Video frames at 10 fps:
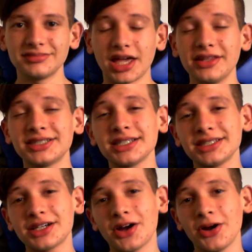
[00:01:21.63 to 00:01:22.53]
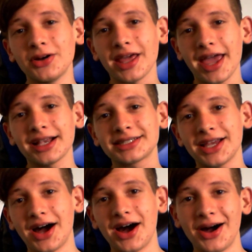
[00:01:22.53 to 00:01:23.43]
Now this has the code
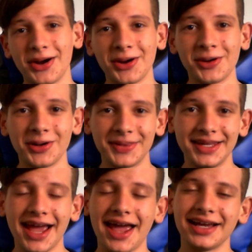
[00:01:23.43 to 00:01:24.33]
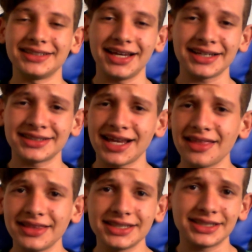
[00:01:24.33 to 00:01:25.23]
XRO on the ASX,
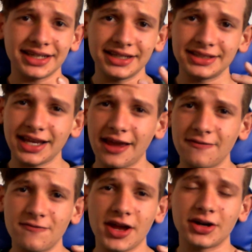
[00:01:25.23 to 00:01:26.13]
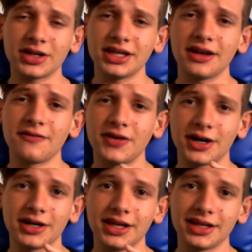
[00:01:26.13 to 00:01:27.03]
and this is a very,
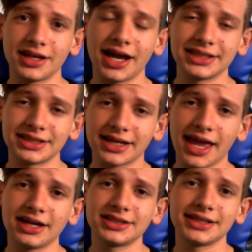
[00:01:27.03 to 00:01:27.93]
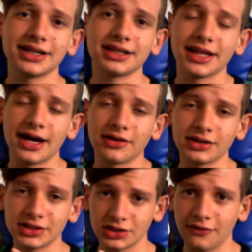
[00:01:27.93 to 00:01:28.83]
very nice accounting
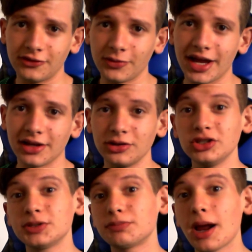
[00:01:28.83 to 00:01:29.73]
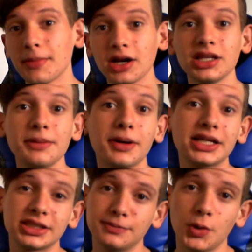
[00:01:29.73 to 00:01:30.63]
cloud software used primarily
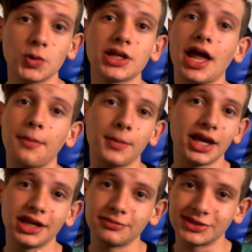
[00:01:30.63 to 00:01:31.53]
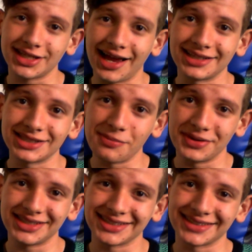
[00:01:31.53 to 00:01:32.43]
by small and medium-sized
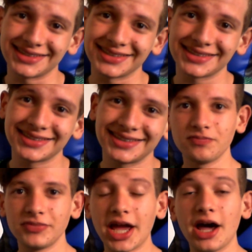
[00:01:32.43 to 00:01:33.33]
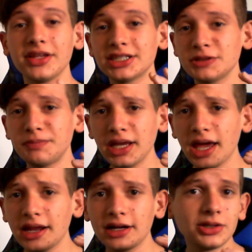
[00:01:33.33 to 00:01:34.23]
businesses. Now this has been
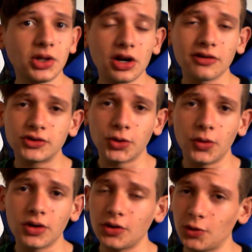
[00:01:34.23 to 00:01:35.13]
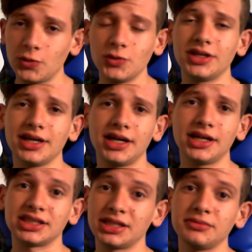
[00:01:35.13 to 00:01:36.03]
getting a lot of talk all
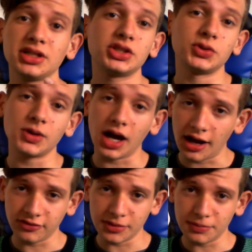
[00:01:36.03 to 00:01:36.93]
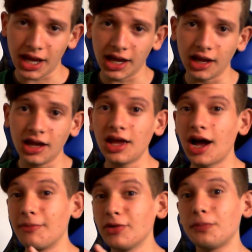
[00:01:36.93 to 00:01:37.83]
year, similar to Afterpay.
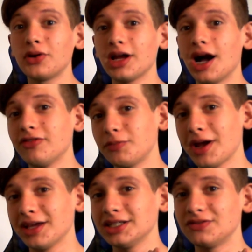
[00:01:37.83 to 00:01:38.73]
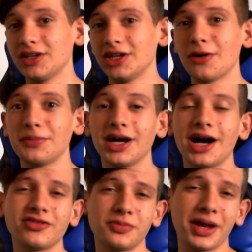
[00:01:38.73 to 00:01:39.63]
I'm not putting Afterpay in this video, but
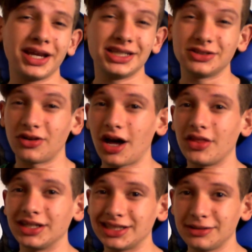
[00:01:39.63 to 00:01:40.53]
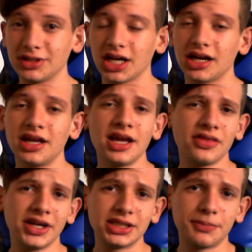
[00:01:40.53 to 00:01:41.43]
Afterpay is rather similar.
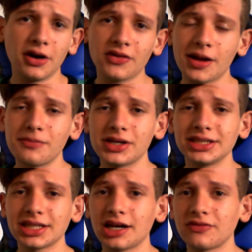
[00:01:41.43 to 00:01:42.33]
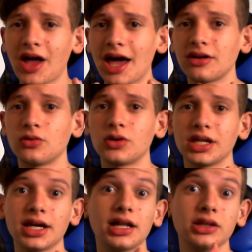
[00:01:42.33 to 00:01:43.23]
These are both companies that have had
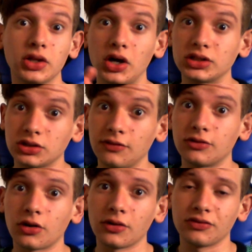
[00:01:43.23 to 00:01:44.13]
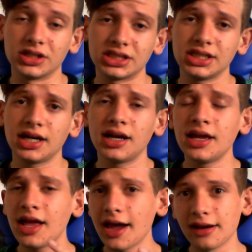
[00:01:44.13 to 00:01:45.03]
already a lot of growth this year,
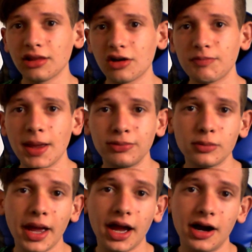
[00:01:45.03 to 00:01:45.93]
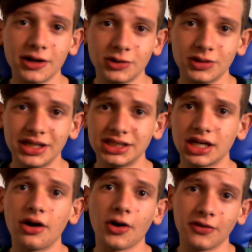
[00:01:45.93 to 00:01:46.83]
and a lot of people may argue these
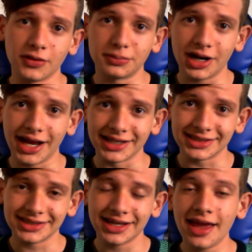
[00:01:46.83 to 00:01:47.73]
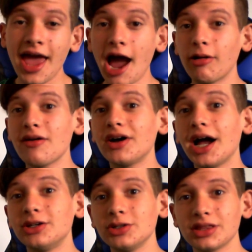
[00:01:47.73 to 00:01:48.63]
are overpriced. However,
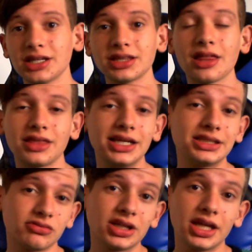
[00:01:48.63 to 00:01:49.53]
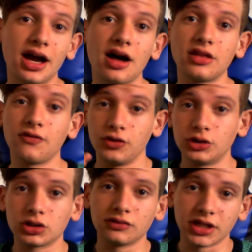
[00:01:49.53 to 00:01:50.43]
I do think that these really are the
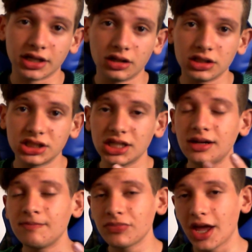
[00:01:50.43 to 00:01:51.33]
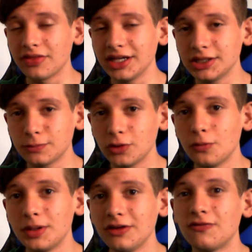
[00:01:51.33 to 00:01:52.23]
future of technology, and these
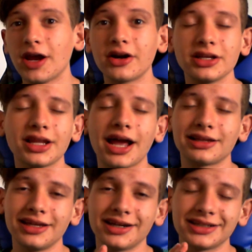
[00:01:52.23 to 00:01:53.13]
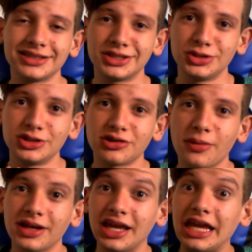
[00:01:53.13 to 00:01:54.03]
will be very likely to continue
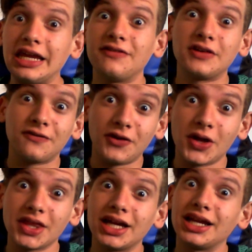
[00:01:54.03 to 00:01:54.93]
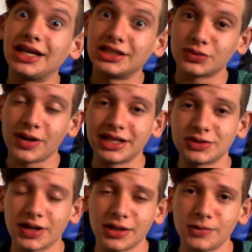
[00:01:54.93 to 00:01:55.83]
growing even further in
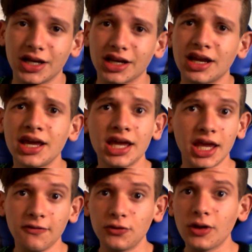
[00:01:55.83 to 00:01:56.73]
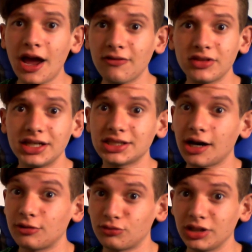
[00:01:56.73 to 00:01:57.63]
2021. If you have these,
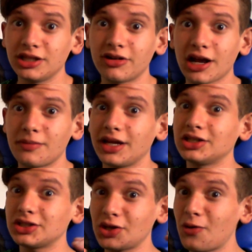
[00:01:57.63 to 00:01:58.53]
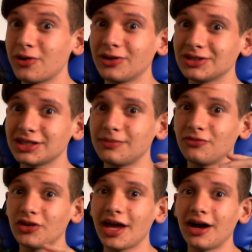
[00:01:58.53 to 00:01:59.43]
I would really recommend just holding on to
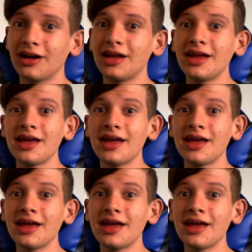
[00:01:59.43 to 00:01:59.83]
them for now.